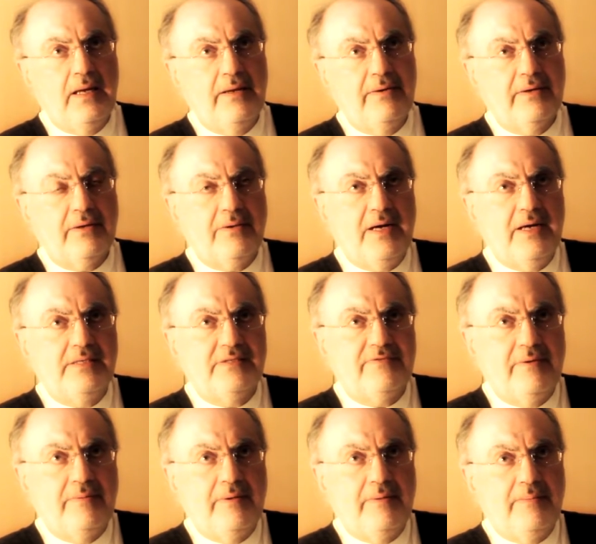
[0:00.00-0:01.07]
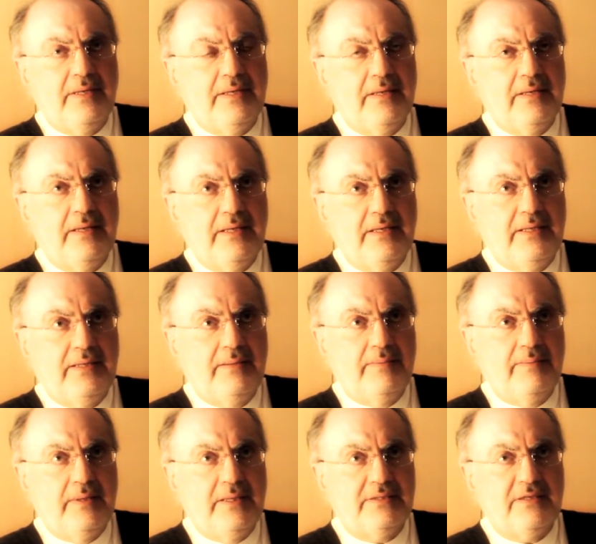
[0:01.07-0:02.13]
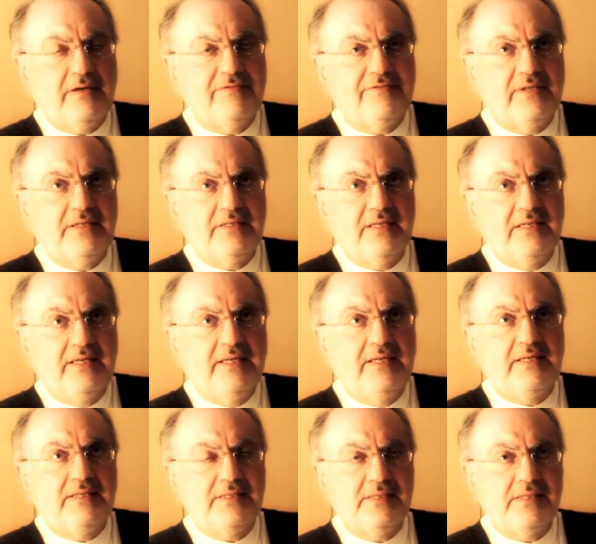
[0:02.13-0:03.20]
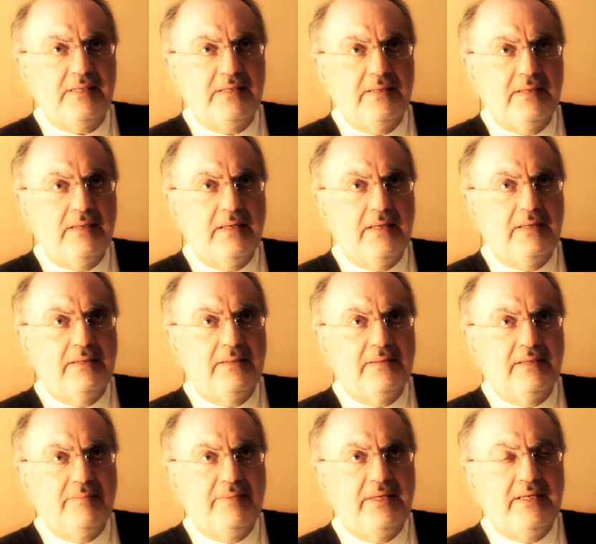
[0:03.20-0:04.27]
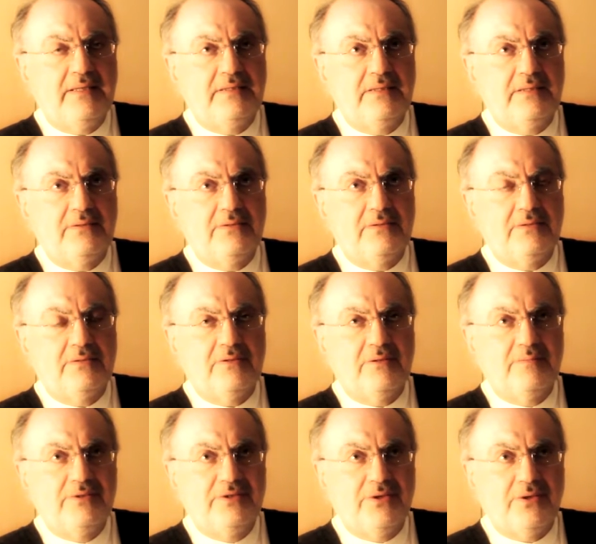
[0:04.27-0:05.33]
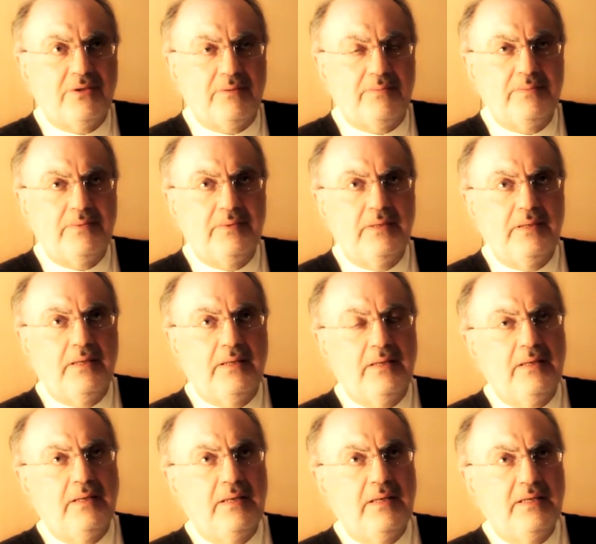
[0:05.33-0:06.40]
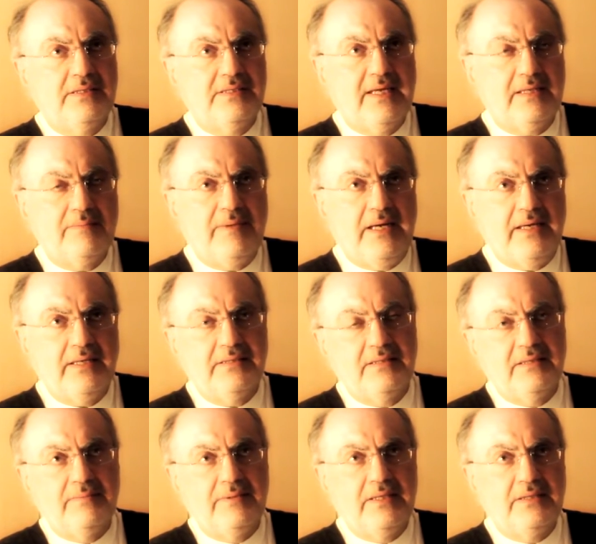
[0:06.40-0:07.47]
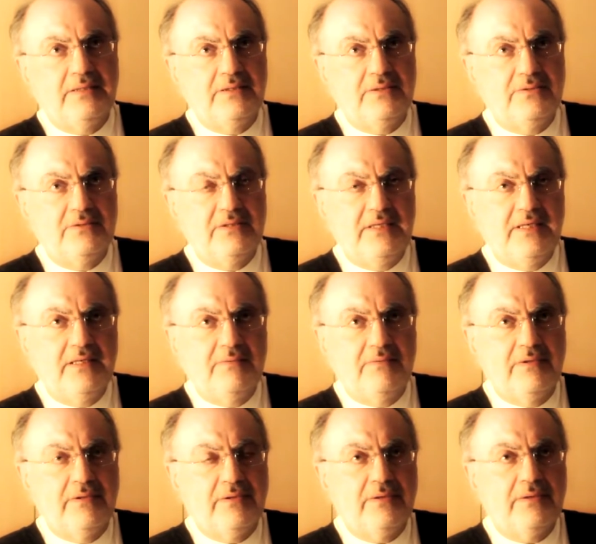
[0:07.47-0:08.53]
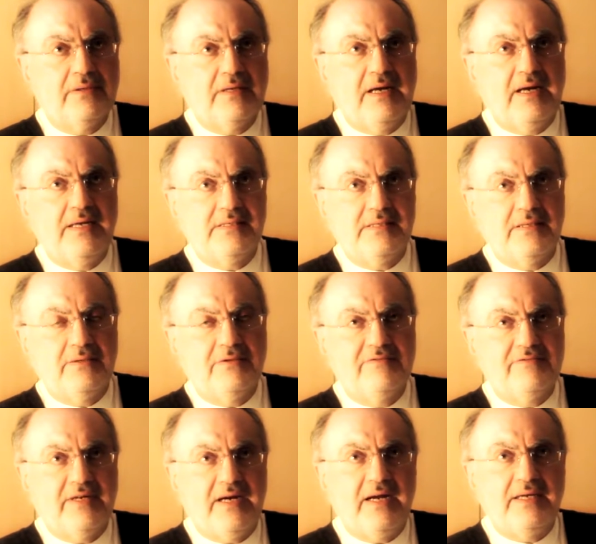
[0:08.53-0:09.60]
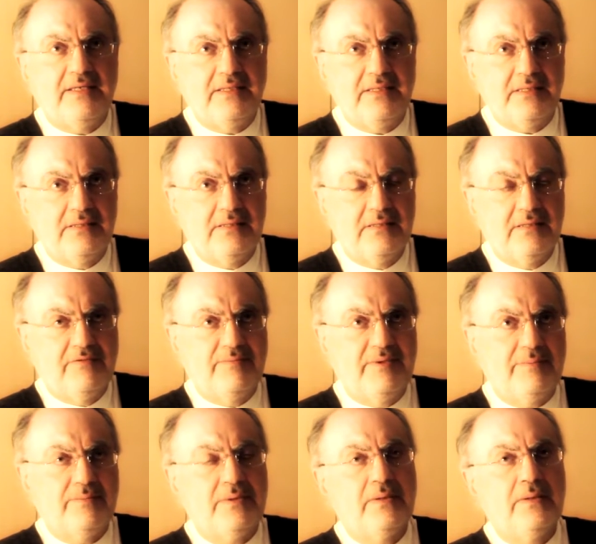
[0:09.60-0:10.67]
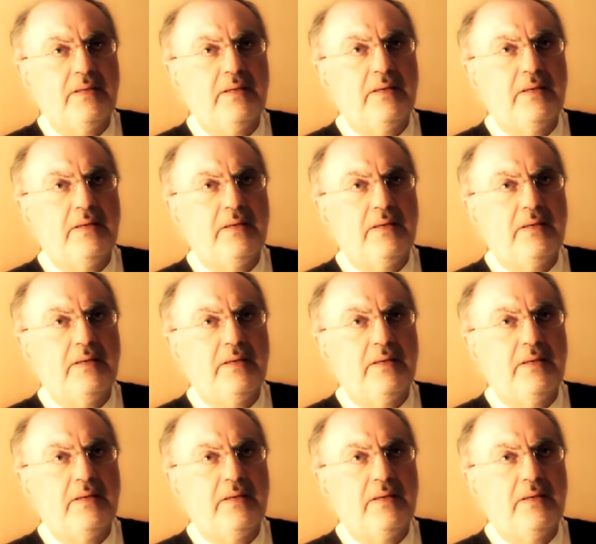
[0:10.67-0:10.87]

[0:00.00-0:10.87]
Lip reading: requires from him a softness, a leniency, an ability to absorb setbacks, an ability to deal with all kinds and all varieties of people.